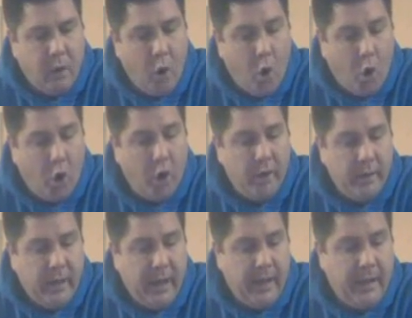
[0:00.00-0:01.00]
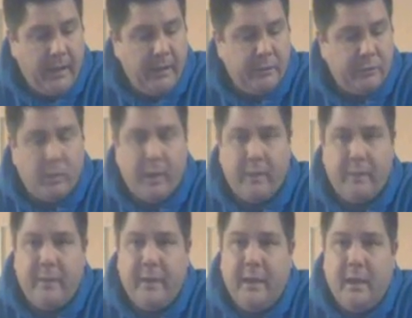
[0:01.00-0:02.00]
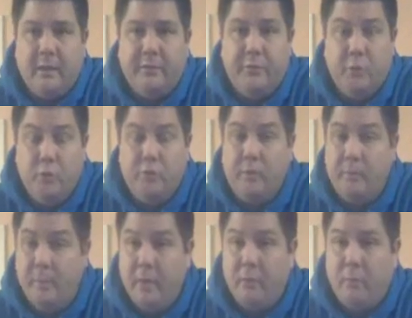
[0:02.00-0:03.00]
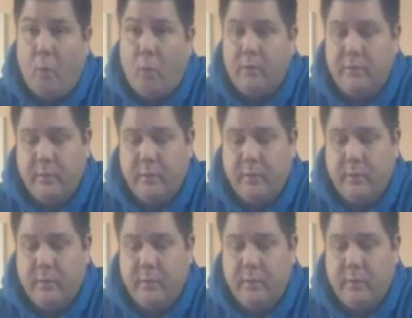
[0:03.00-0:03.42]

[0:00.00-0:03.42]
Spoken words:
are, and it's running the Asus motherboard.